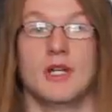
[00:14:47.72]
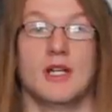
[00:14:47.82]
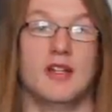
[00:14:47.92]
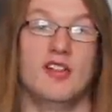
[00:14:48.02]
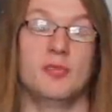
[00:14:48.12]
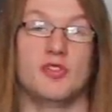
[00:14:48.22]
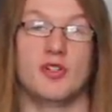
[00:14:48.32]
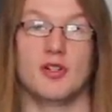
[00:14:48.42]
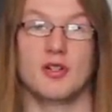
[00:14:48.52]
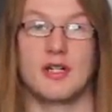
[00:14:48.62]
In this
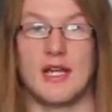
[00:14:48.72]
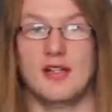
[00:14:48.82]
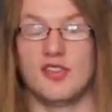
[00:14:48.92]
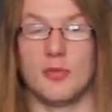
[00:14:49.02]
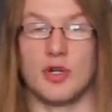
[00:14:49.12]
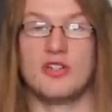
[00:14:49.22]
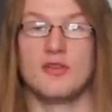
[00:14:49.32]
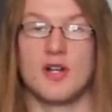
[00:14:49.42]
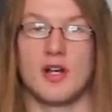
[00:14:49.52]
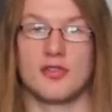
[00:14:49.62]
particular case, the breach
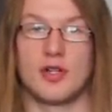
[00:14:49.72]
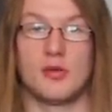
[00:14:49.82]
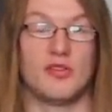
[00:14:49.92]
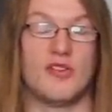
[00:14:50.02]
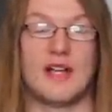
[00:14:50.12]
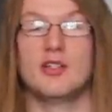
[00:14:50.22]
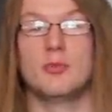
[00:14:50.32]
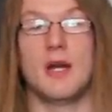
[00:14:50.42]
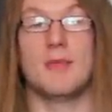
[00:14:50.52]
of contract was valued by